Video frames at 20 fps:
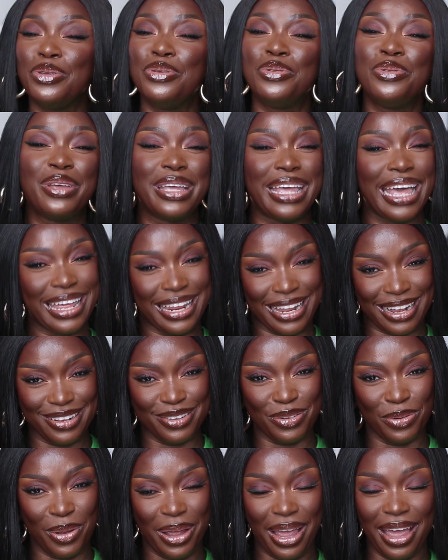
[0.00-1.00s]
You get
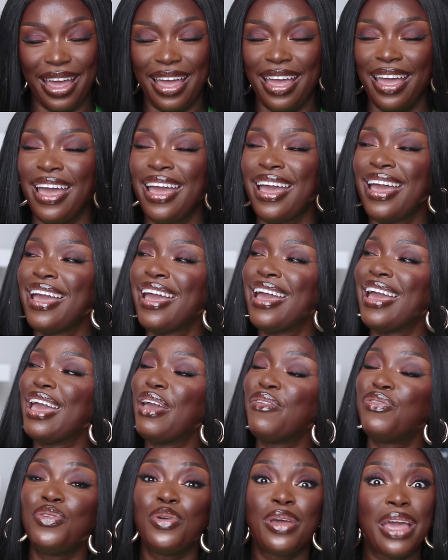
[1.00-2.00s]
it, okay?
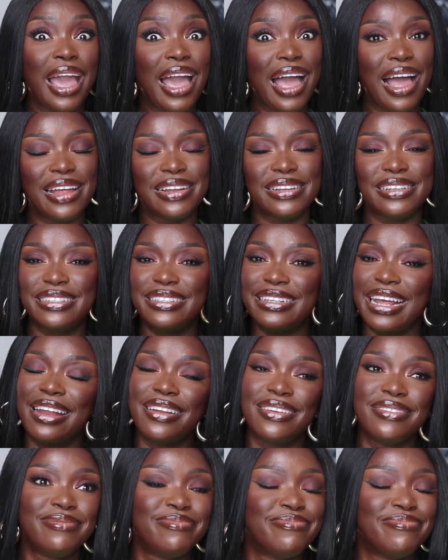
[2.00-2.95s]
If you can't, then